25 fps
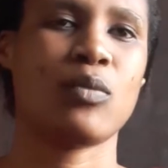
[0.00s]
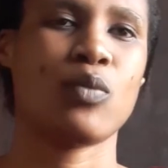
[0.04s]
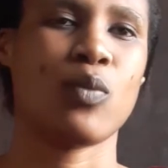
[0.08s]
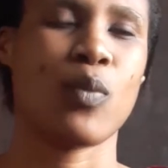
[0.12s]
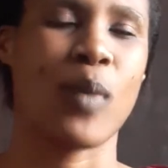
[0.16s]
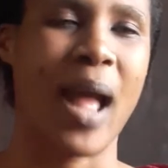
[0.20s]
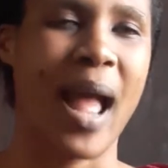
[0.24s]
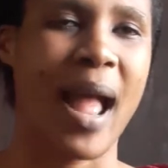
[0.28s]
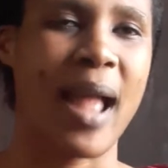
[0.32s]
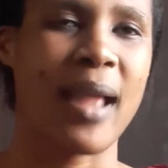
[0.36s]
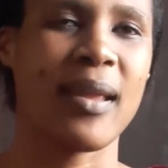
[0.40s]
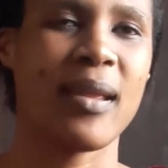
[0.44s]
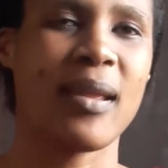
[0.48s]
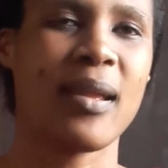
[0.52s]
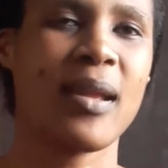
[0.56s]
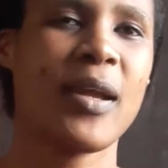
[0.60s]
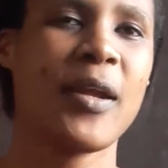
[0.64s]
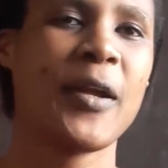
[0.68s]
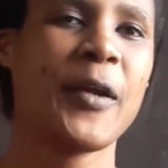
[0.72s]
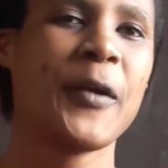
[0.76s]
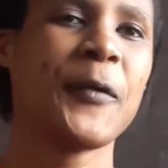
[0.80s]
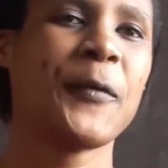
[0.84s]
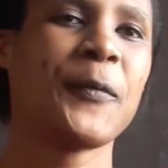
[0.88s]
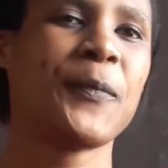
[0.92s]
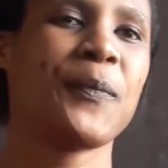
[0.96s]
why
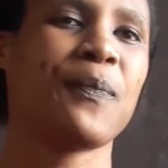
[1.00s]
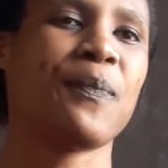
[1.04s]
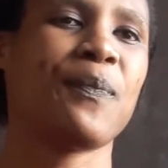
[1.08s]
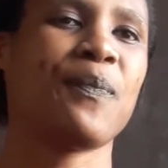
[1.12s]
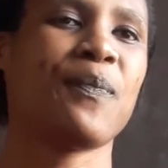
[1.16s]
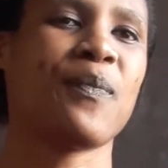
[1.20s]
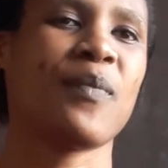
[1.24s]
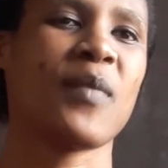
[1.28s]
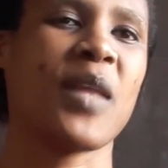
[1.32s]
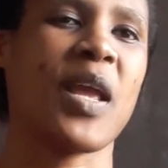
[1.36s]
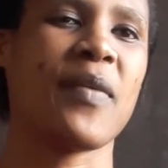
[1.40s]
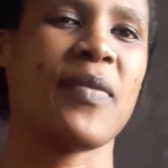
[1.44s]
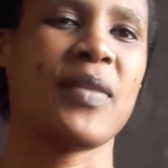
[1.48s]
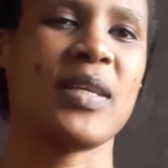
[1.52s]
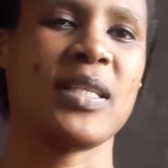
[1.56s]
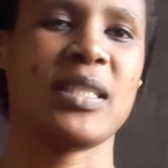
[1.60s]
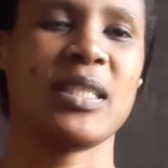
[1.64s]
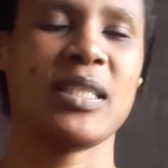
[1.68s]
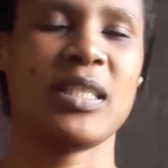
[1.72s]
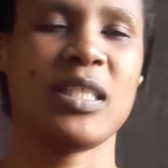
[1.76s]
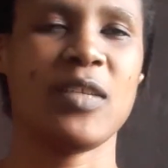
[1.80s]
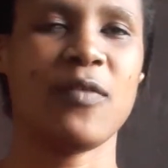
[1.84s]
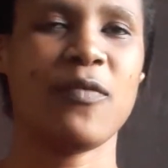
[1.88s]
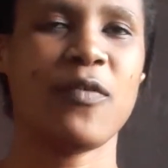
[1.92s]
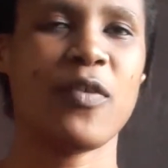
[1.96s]
there's
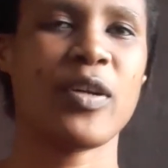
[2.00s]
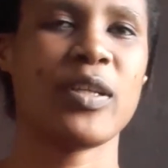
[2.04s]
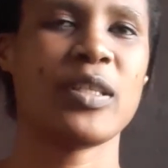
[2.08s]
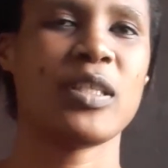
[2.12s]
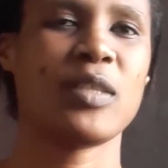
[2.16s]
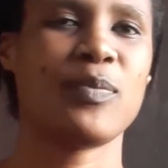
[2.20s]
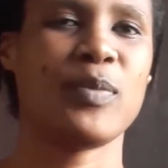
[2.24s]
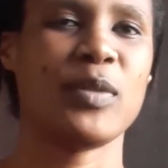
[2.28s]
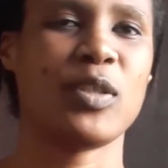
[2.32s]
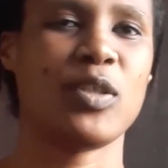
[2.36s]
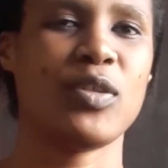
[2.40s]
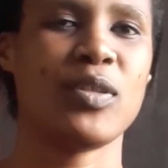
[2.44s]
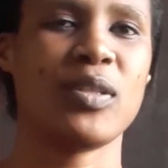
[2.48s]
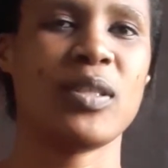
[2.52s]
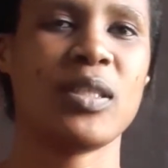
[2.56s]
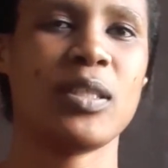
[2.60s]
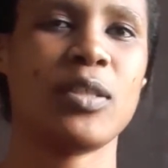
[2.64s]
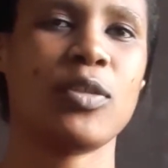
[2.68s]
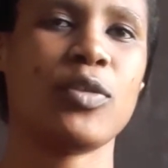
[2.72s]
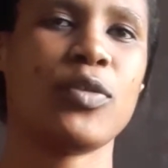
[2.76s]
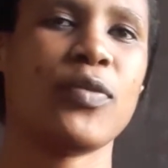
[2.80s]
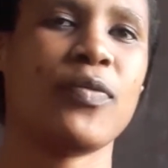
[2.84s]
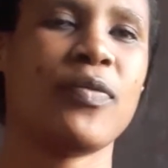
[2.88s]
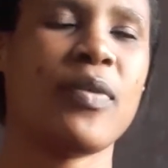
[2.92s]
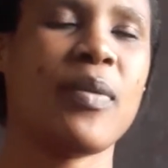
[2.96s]
a difference between these
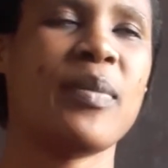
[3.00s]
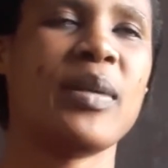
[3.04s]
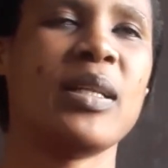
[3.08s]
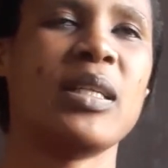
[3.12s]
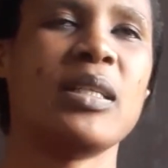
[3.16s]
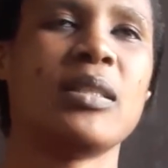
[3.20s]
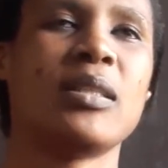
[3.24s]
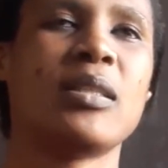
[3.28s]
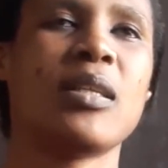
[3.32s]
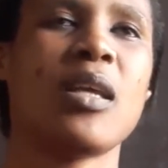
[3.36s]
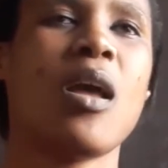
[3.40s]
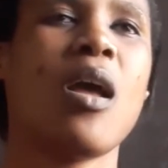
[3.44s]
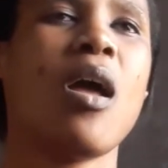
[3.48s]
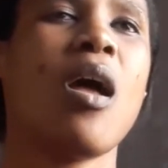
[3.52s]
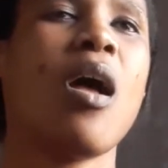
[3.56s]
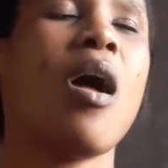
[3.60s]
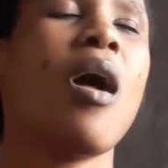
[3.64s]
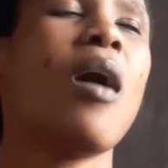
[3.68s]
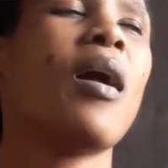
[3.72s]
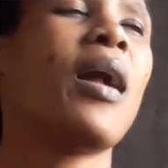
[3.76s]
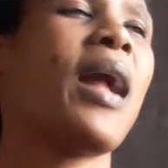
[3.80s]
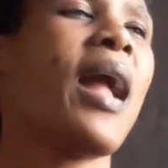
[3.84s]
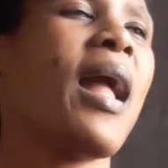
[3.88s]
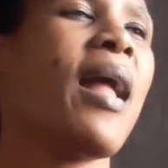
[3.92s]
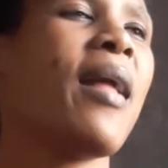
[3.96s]
two families.
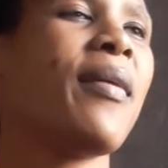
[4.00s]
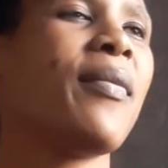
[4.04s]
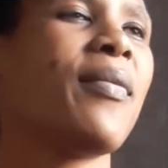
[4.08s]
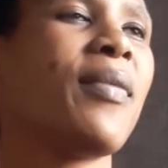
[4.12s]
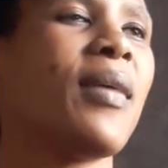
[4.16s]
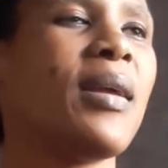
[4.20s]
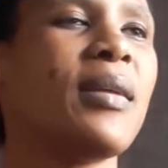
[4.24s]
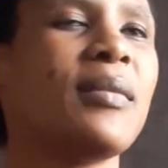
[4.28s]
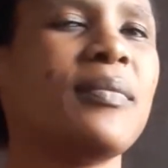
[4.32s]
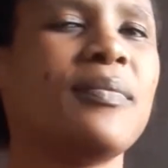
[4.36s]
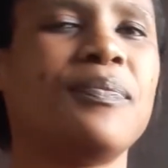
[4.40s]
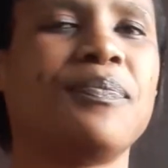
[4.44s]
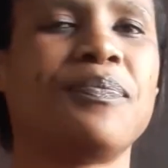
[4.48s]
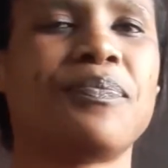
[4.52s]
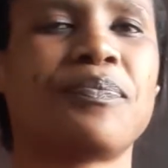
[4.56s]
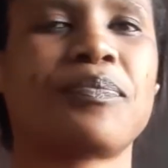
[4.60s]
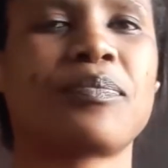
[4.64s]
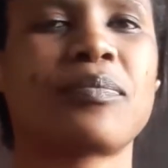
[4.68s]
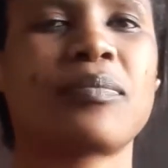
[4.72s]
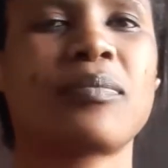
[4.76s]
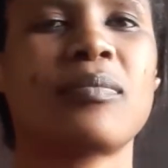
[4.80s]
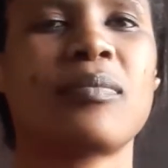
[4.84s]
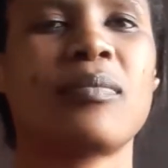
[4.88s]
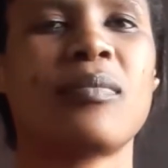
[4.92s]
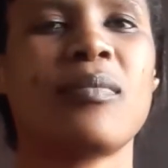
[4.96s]
Okay, then
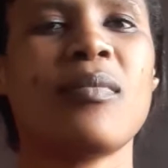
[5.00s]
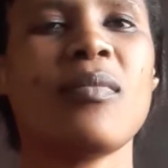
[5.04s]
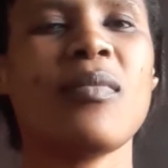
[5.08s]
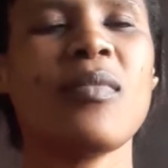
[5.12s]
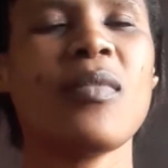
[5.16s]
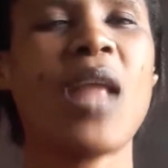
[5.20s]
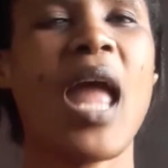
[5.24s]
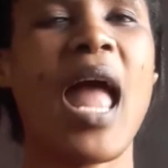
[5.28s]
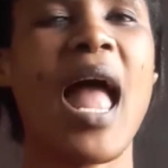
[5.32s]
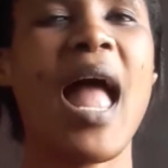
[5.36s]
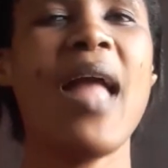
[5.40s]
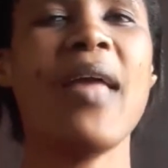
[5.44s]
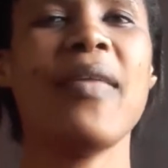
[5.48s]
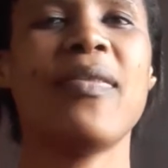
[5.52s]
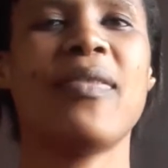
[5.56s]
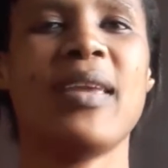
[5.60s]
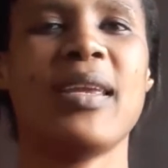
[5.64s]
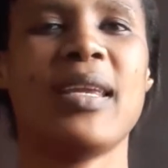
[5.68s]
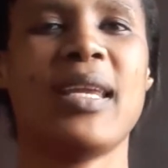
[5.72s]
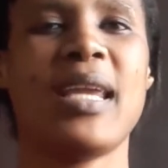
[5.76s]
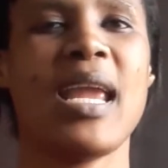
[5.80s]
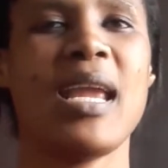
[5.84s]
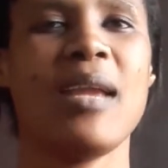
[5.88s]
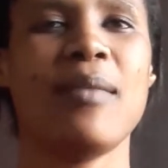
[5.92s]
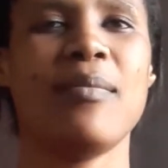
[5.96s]
they
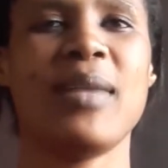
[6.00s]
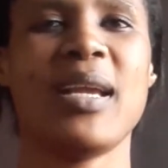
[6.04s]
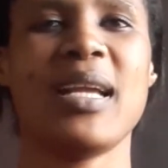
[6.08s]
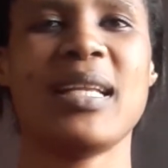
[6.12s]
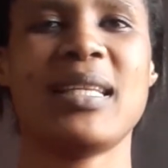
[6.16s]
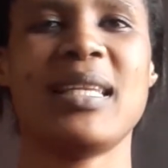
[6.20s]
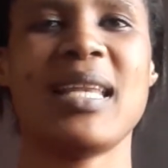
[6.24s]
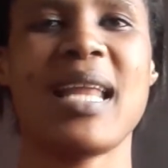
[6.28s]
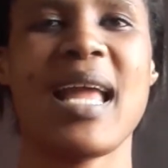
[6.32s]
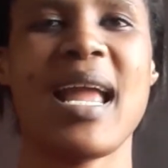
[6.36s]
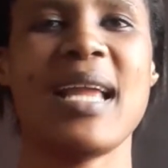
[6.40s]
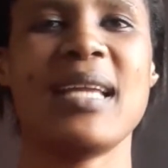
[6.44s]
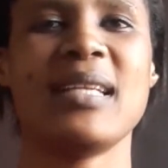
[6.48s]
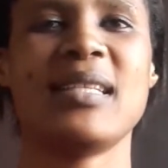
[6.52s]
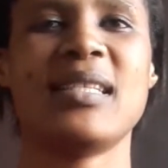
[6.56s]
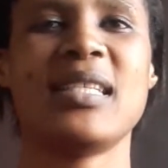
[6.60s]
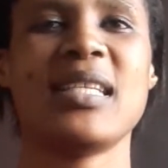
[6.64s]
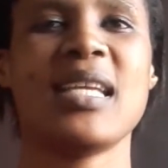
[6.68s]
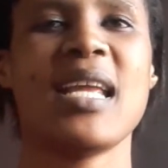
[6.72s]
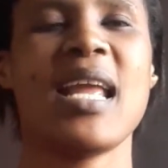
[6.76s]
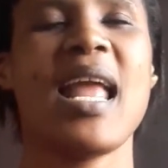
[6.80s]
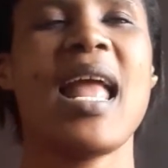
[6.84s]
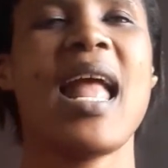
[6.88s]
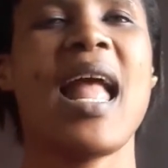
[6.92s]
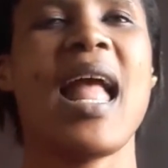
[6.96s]
came at night
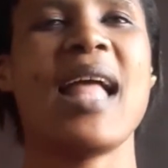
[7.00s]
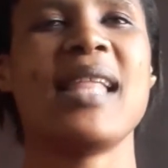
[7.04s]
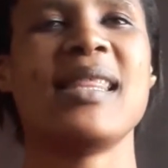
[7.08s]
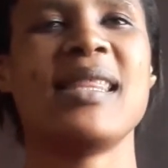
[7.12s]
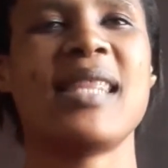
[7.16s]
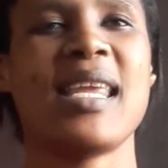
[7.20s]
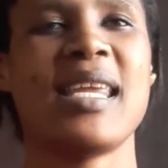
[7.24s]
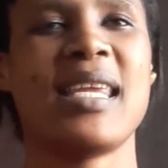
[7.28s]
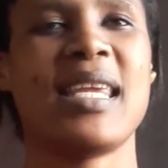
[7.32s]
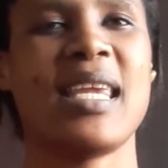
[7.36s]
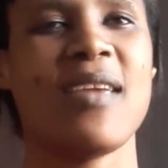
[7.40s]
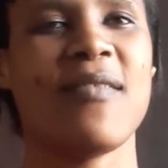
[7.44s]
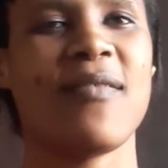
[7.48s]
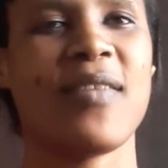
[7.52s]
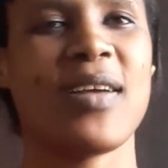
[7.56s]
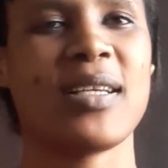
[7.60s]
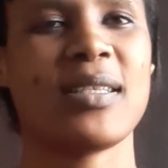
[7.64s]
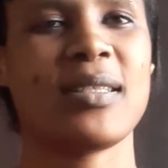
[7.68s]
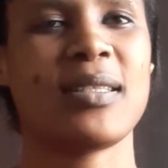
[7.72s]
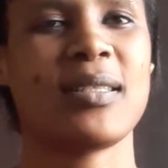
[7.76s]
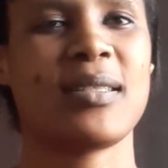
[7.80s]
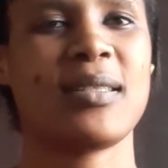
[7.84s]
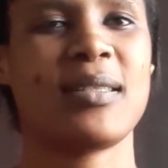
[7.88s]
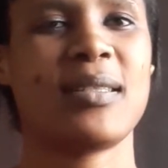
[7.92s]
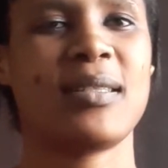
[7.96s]
and they gave
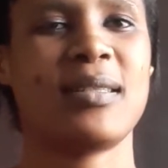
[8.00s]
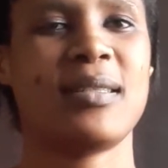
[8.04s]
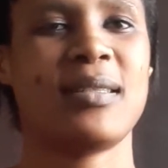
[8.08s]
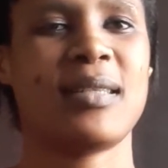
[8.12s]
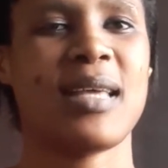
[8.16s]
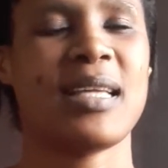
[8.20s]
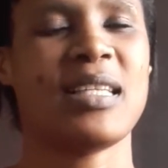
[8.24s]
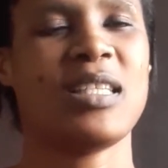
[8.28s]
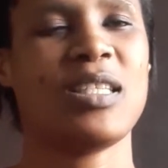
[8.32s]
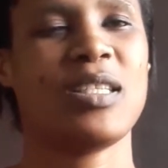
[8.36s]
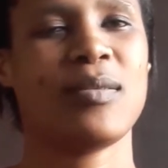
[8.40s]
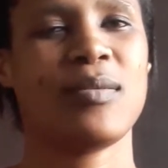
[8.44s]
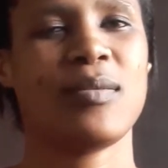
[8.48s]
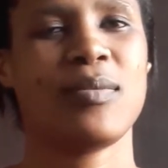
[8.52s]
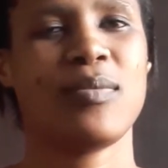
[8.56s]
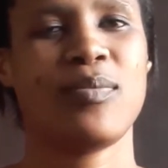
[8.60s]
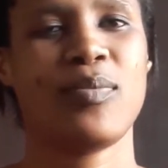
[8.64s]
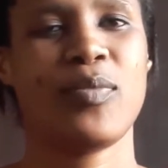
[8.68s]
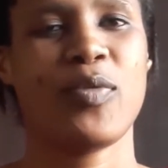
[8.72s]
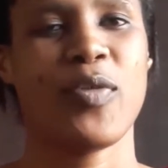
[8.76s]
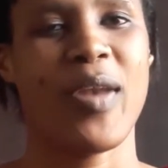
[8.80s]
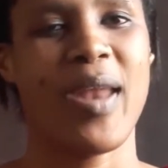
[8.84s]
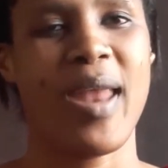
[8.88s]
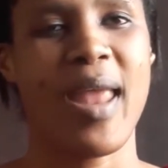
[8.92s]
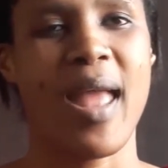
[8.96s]
us that
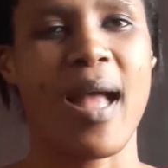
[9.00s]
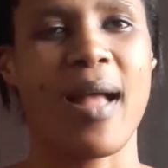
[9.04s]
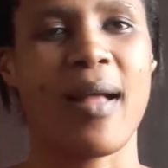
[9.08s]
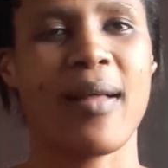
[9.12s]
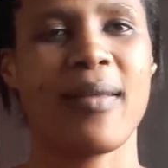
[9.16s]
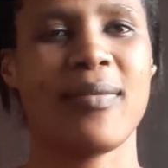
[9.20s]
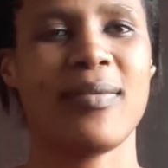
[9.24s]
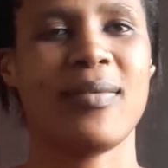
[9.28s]
prayer.